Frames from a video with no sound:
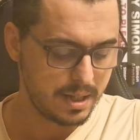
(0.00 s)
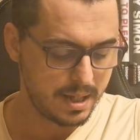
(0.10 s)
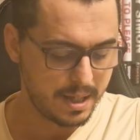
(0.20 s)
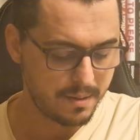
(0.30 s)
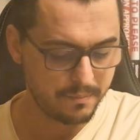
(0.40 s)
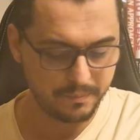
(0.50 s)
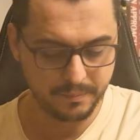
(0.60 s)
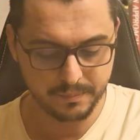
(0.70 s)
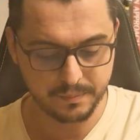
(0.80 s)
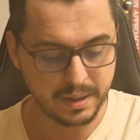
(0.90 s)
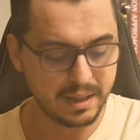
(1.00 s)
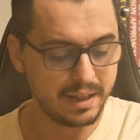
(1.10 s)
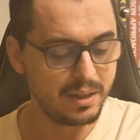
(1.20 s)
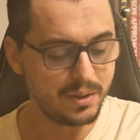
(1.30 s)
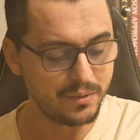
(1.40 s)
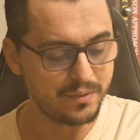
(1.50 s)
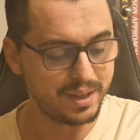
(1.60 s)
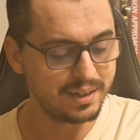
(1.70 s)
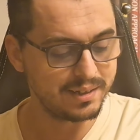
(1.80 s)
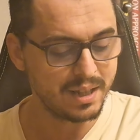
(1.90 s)
a lot of
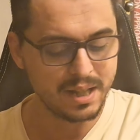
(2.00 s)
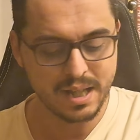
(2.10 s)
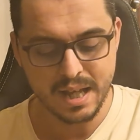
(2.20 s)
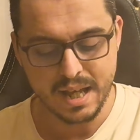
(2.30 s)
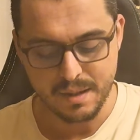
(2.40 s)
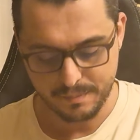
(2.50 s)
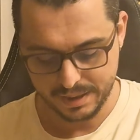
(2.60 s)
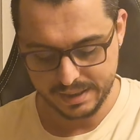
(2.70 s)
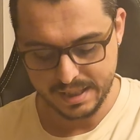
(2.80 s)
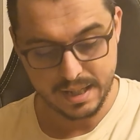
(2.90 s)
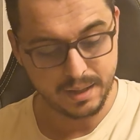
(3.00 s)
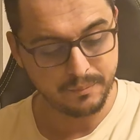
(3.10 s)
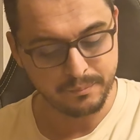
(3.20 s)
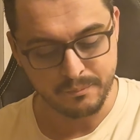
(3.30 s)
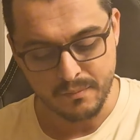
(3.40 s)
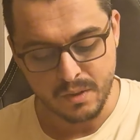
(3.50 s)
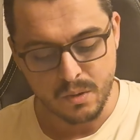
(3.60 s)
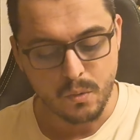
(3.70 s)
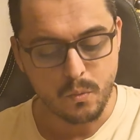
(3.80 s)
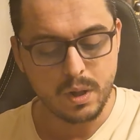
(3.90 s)
things. But
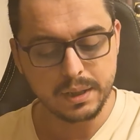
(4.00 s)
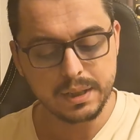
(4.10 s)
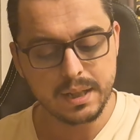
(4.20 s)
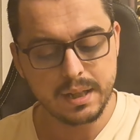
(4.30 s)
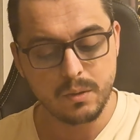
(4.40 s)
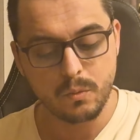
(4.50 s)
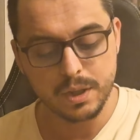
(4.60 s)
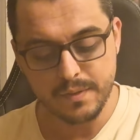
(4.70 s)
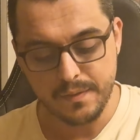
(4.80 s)
one of the